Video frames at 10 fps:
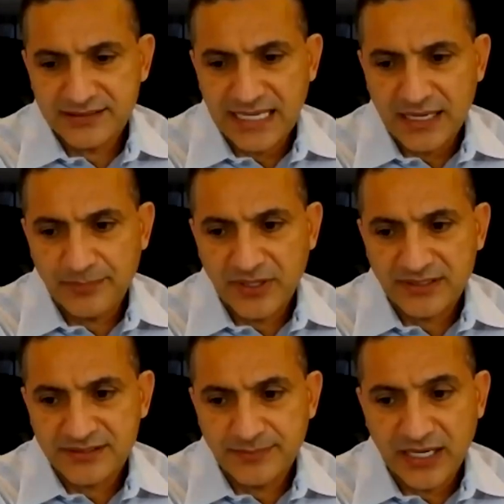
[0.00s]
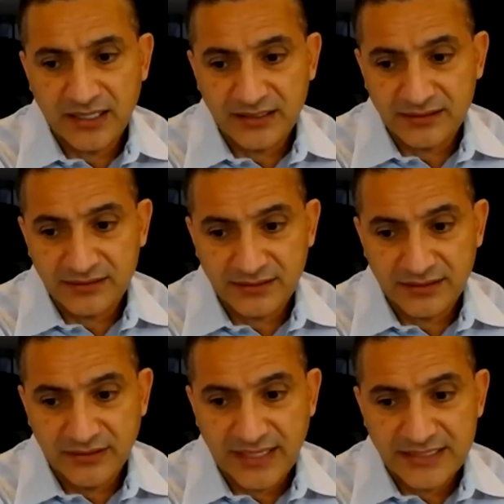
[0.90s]
the Snap-on Smile,
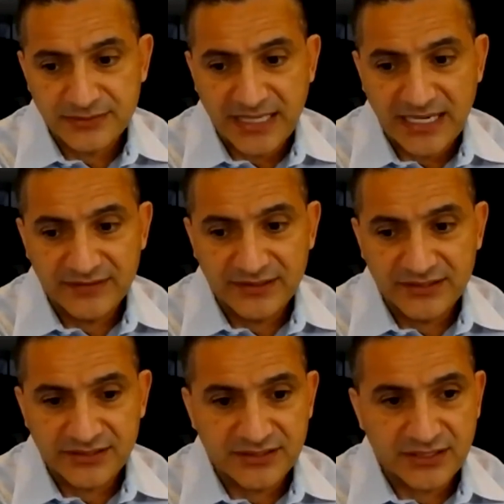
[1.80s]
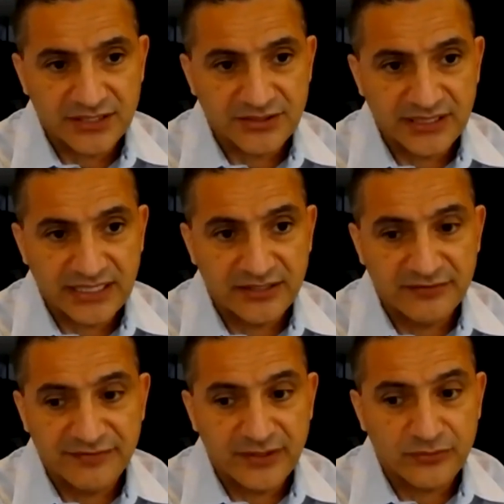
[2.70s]
as we're having this discussion,
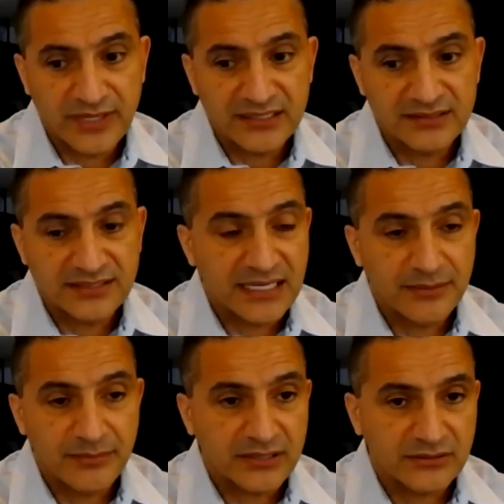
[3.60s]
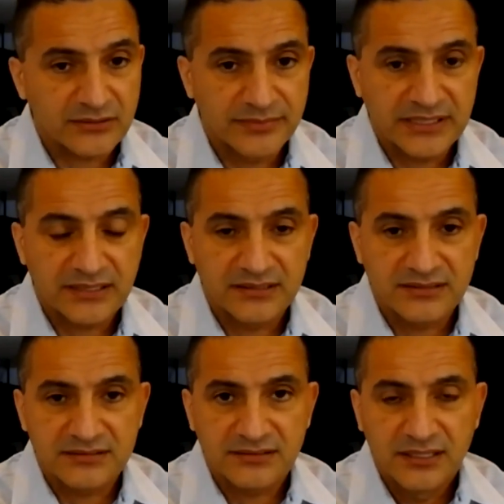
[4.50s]
can fit right into that model
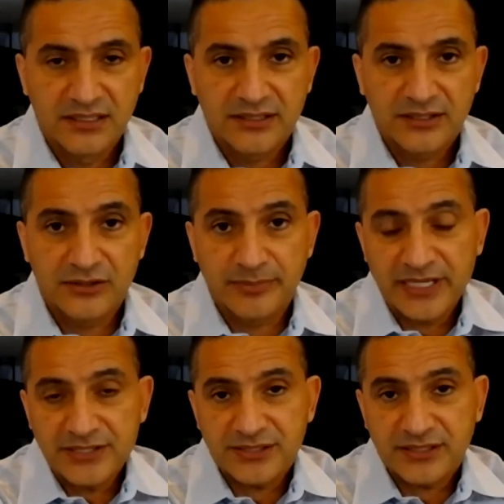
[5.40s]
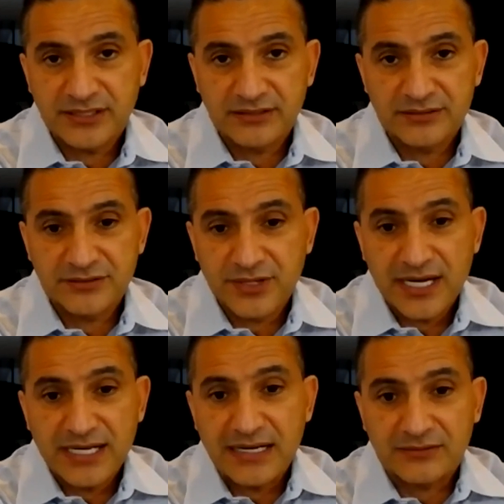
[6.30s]
because, a patient can
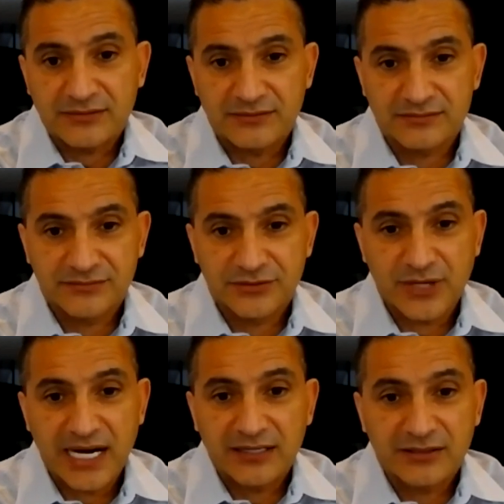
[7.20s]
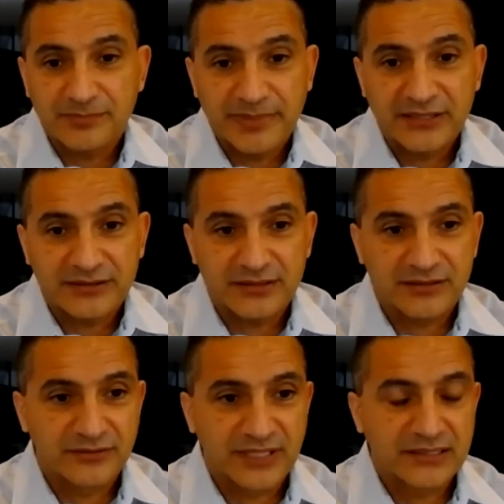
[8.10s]
try it out, trial
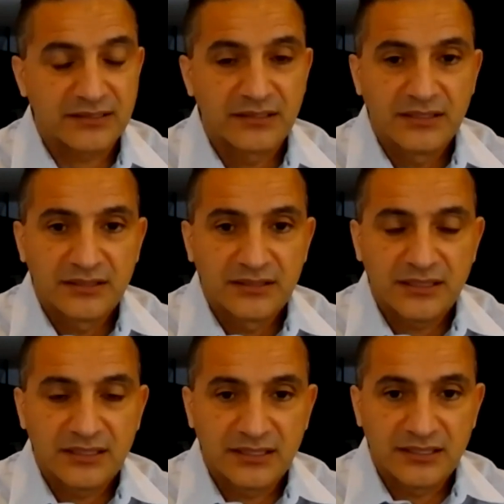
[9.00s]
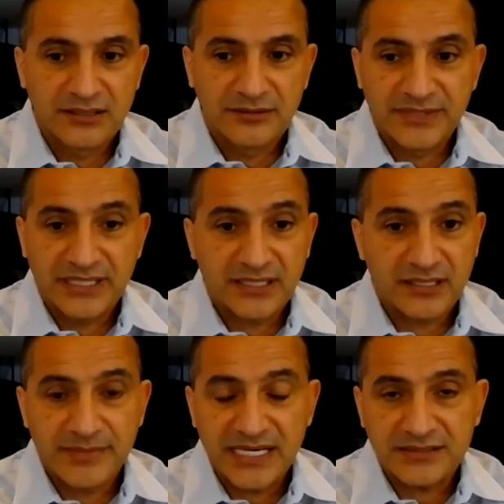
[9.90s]
period, right? They can
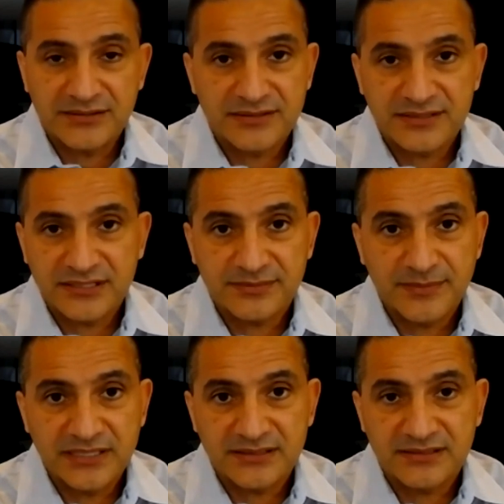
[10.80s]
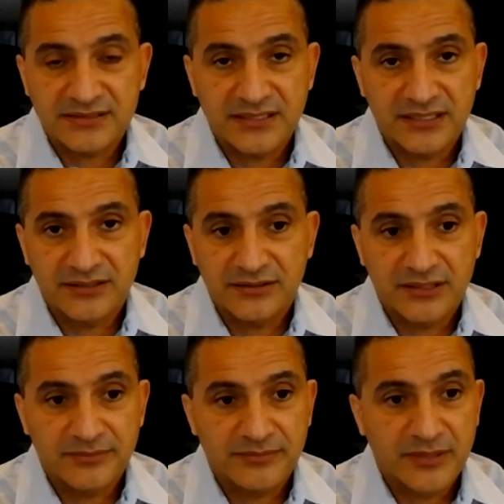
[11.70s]
come back to you in 6 months and say,
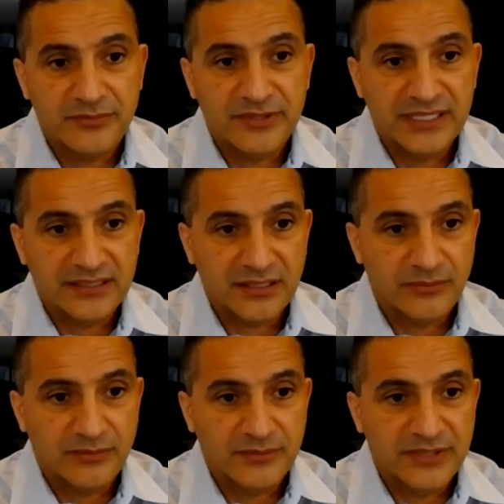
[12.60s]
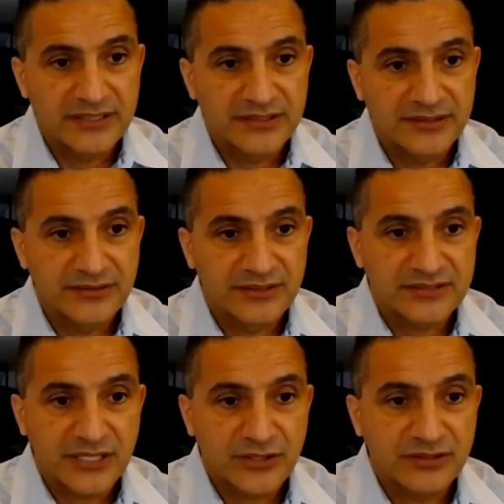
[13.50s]
I'm ready. I'm ready to do
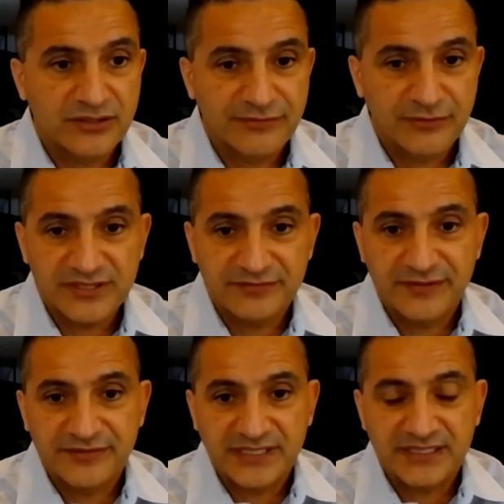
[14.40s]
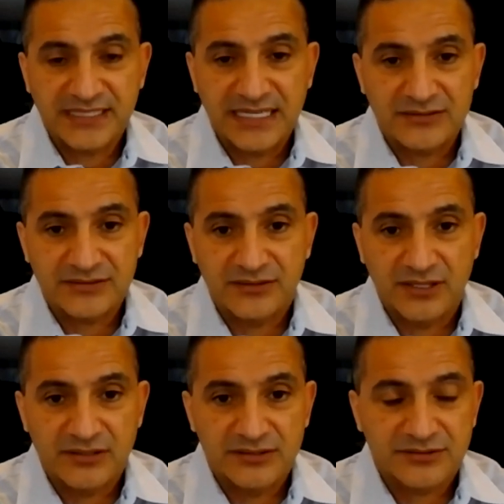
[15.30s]
this. I couldn't afford
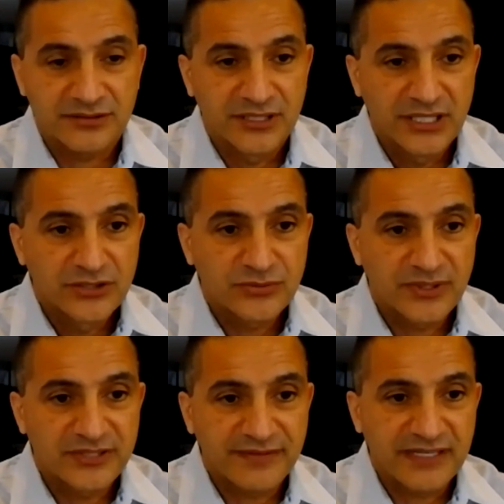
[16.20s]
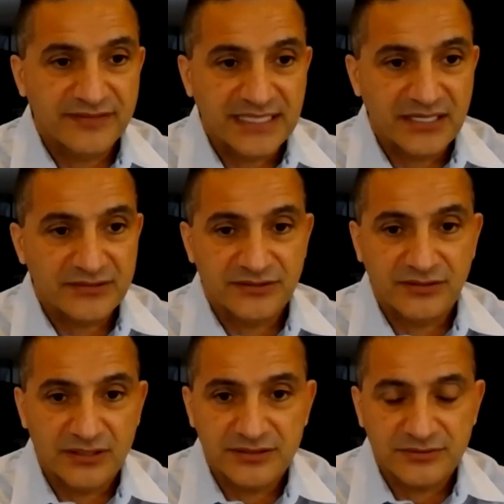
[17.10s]
$15,000 or
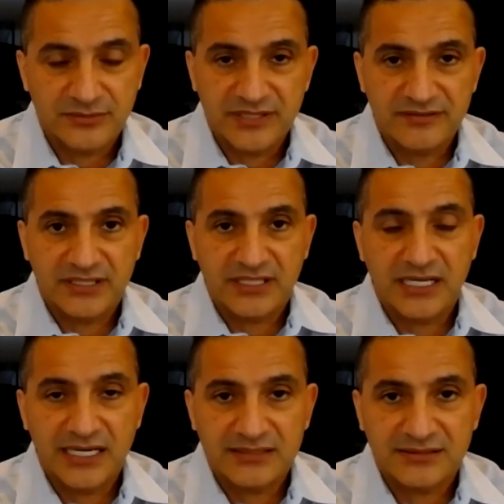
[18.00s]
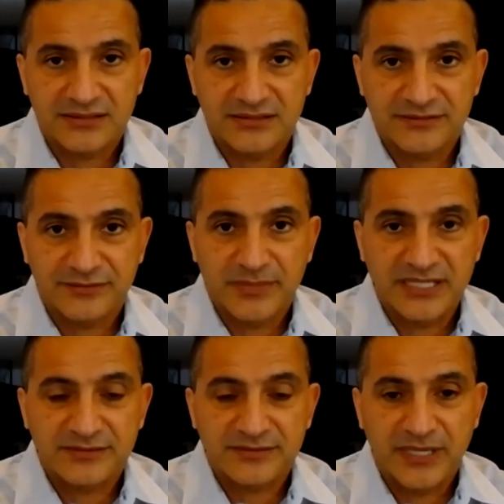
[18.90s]
$25,000 or whatever the cost is for
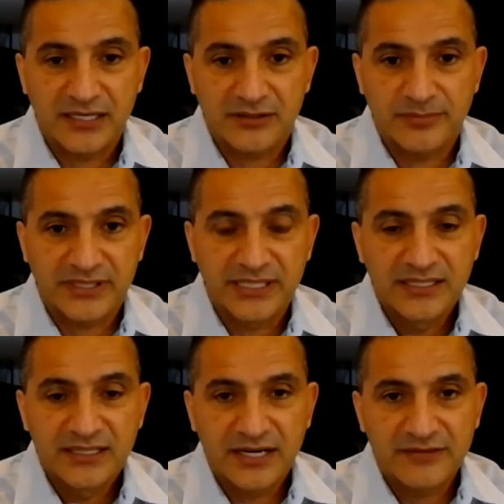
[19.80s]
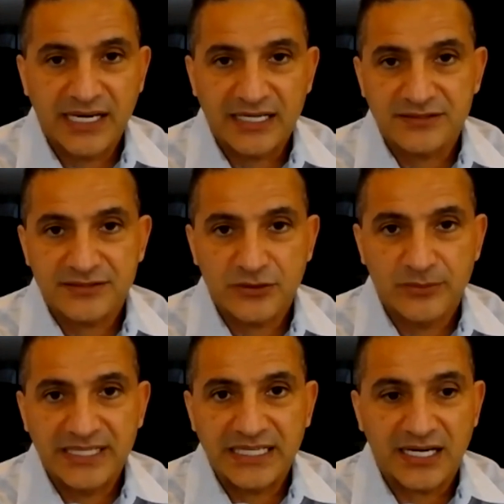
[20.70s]
my smile, but I've gotten so
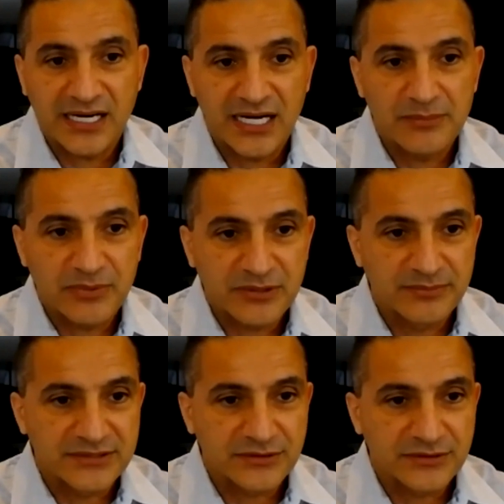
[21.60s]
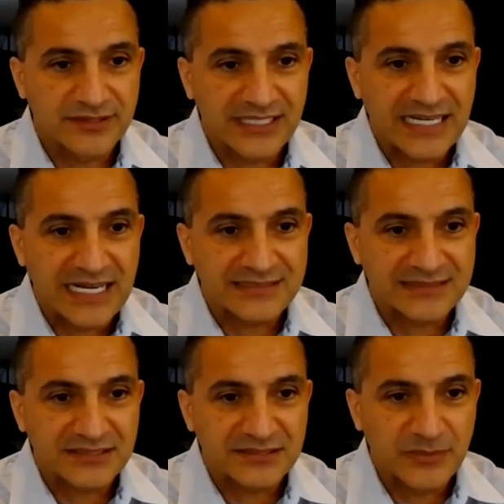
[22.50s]
many compliments over the last
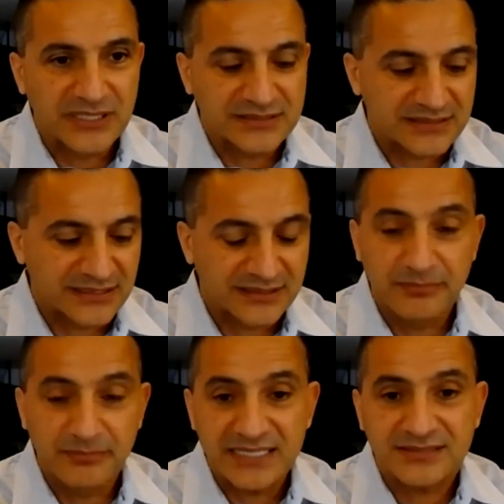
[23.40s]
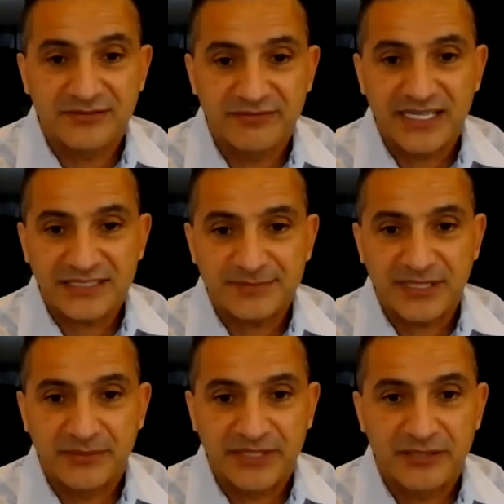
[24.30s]
6 months that the best
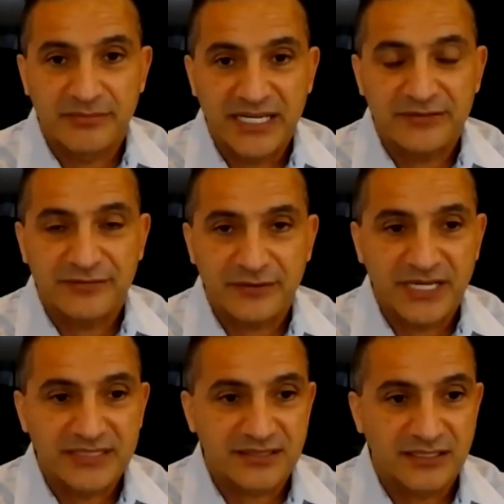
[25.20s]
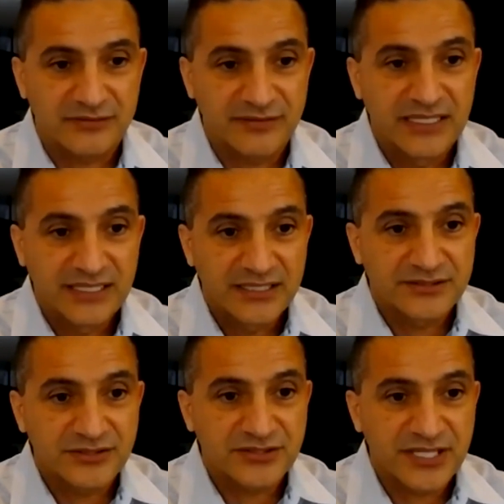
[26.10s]
investment I'm going to make for myself
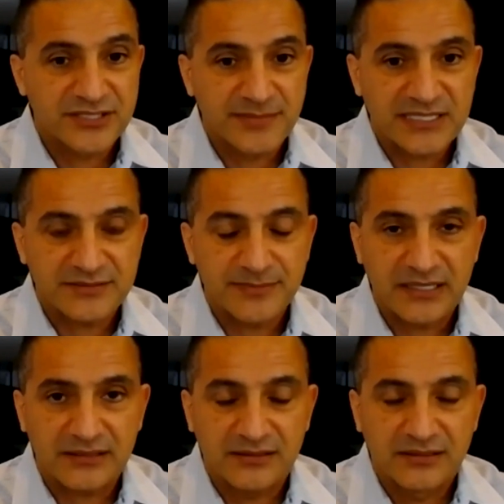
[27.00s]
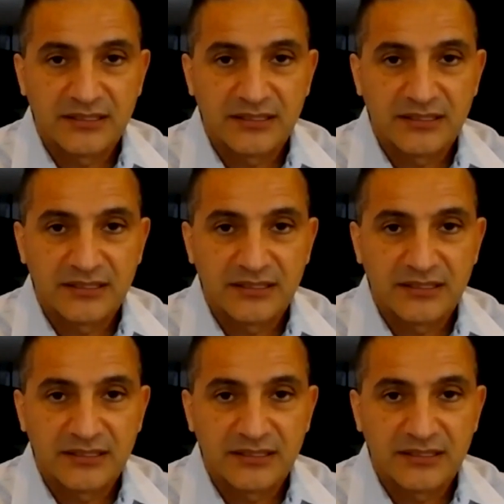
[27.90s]
is to change my smile.